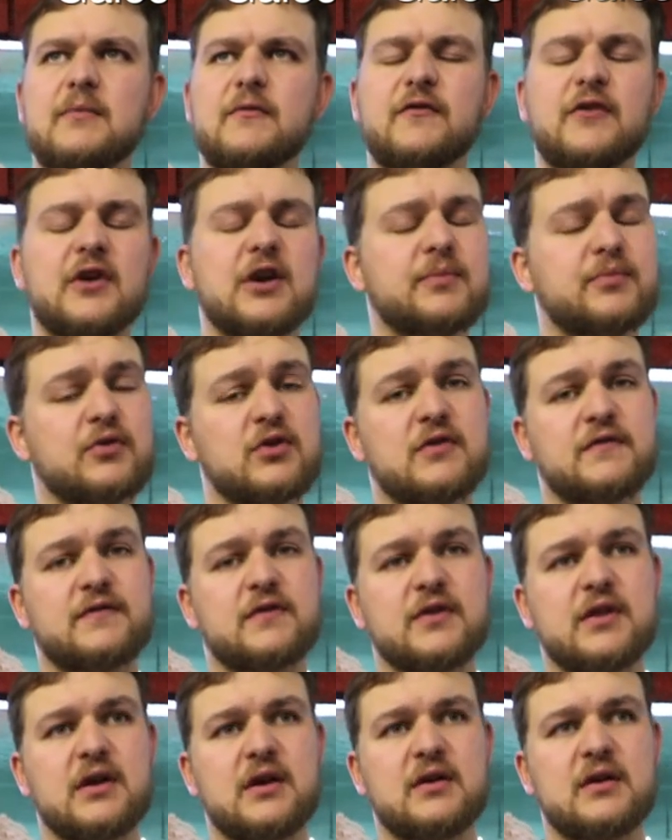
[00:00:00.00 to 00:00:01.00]
very
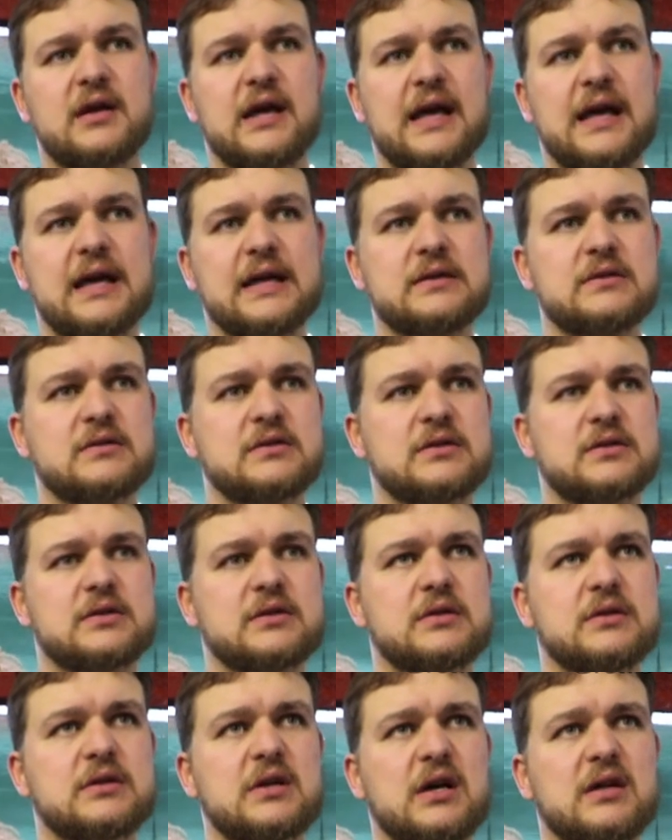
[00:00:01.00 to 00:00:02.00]
beautiful though, and
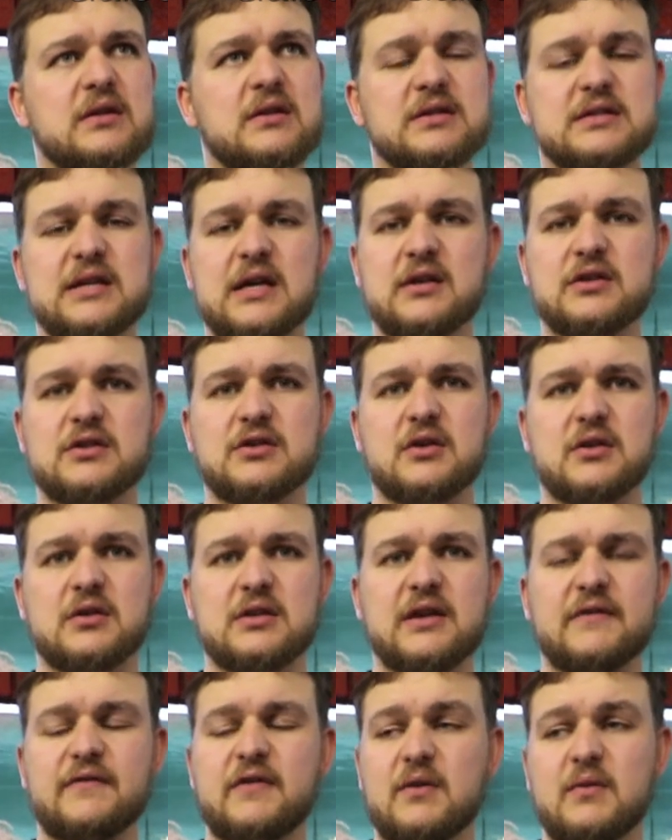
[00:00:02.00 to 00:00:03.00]
yeah, the tiger shark,
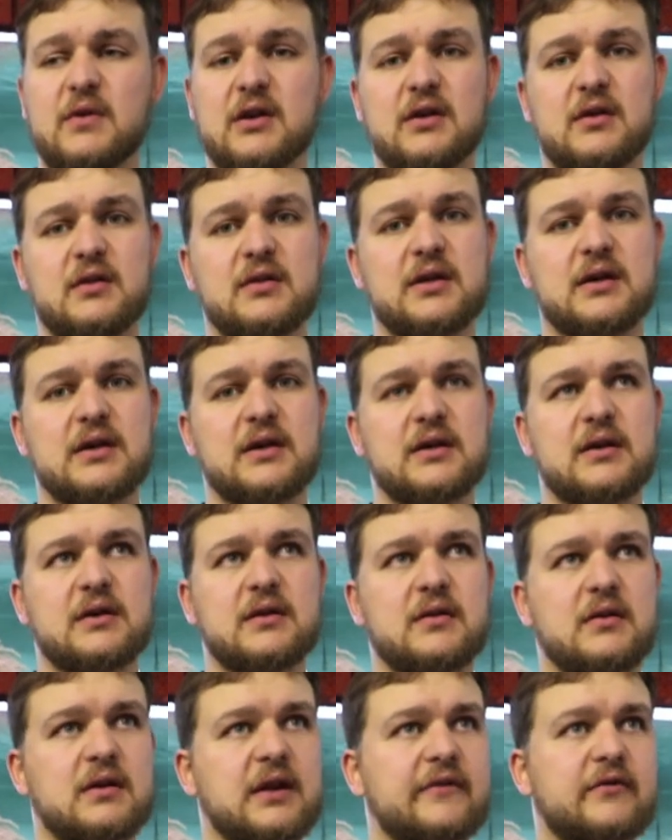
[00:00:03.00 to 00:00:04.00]
definitely one
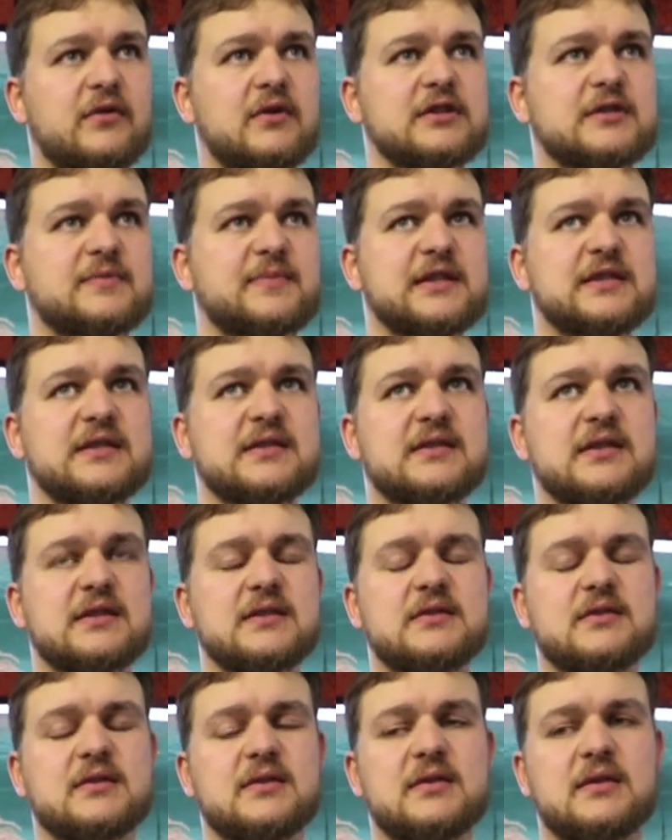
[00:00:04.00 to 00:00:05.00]
on everyone's species
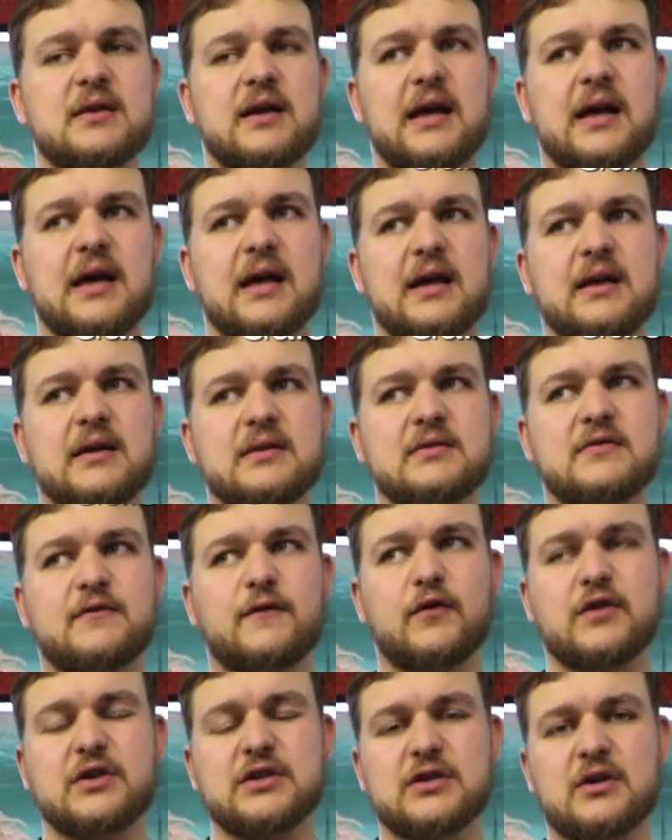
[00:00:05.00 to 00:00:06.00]
list. And
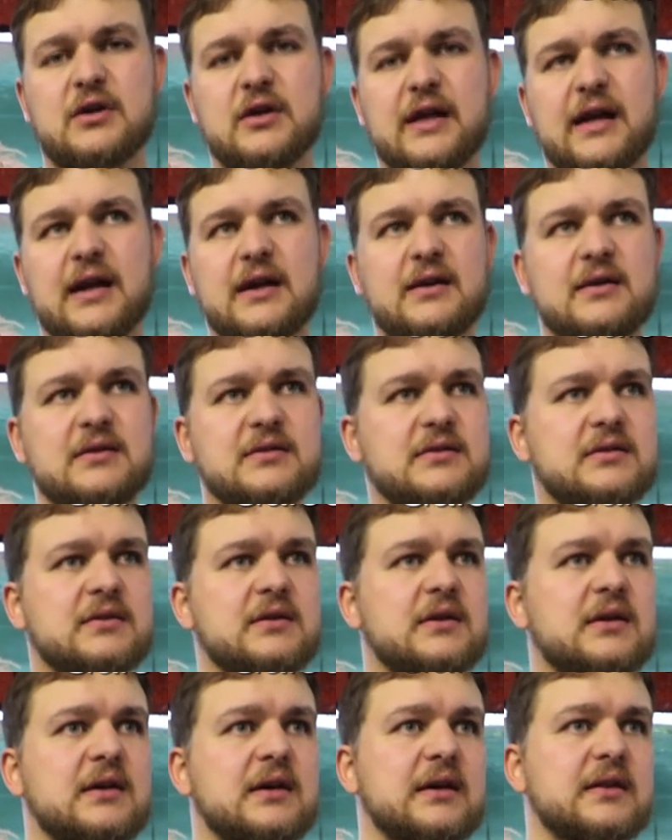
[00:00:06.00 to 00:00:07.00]
for the shark anglers
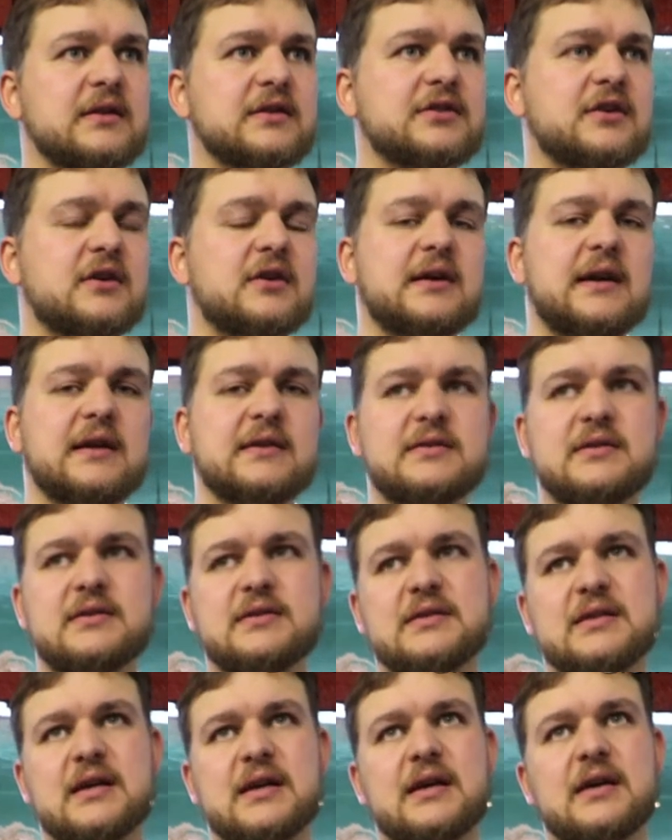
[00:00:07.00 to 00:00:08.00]
and the shark
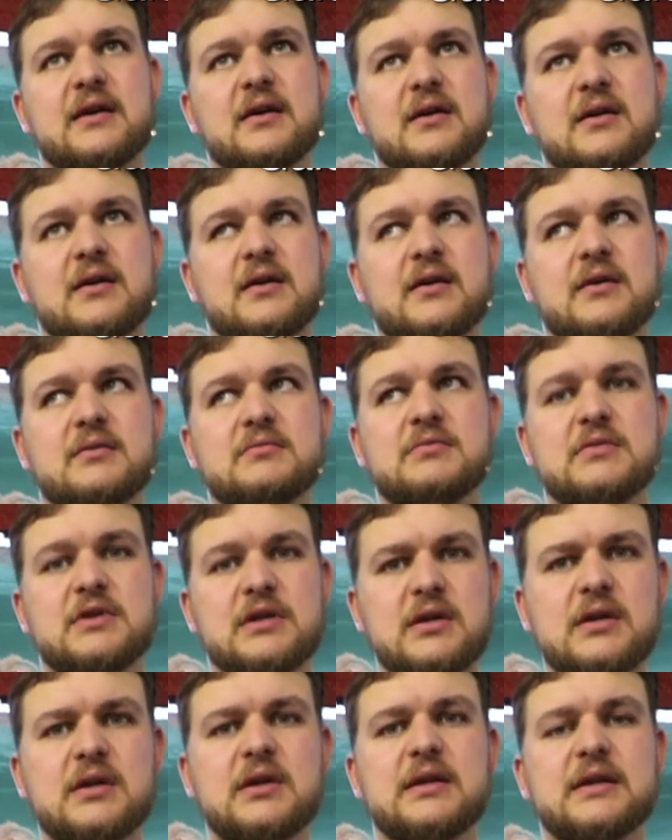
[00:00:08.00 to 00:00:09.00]
hunters, they are
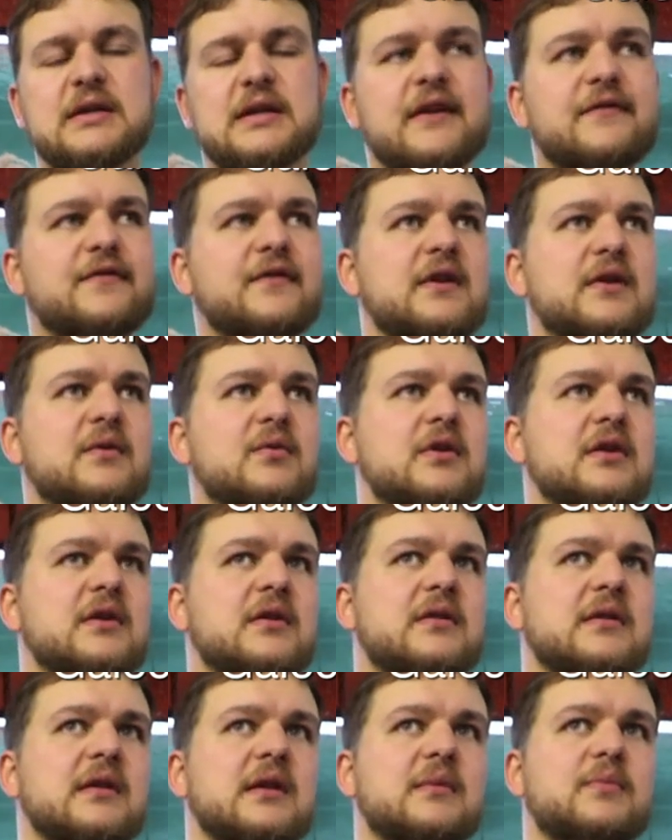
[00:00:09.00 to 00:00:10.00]
definitely
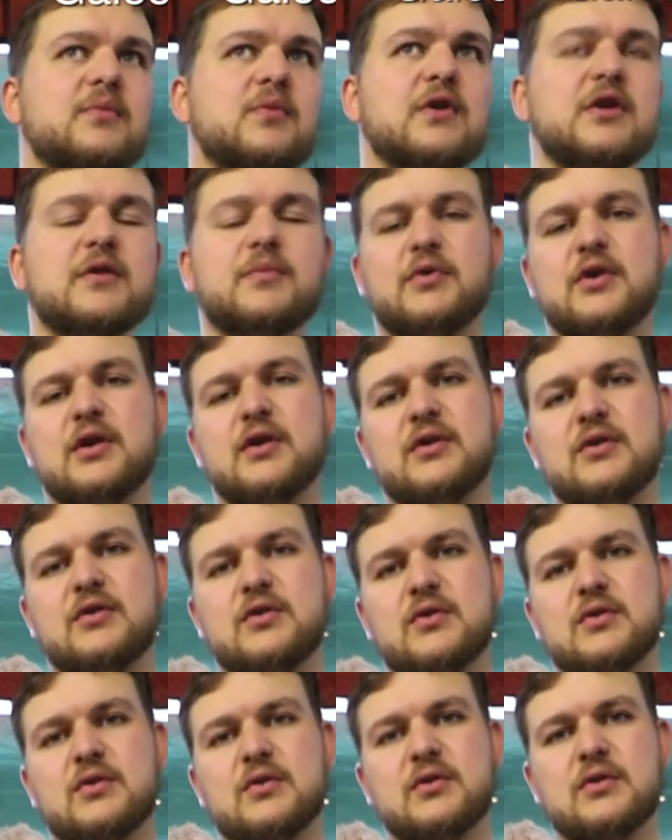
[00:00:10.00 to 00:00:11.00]
worth putting on
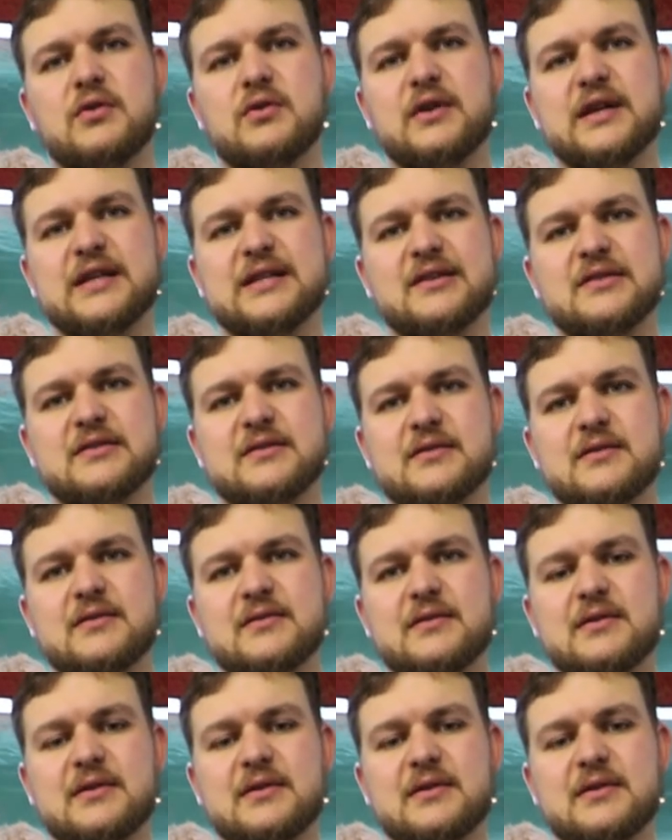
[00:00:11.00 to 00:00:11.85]
your hit list.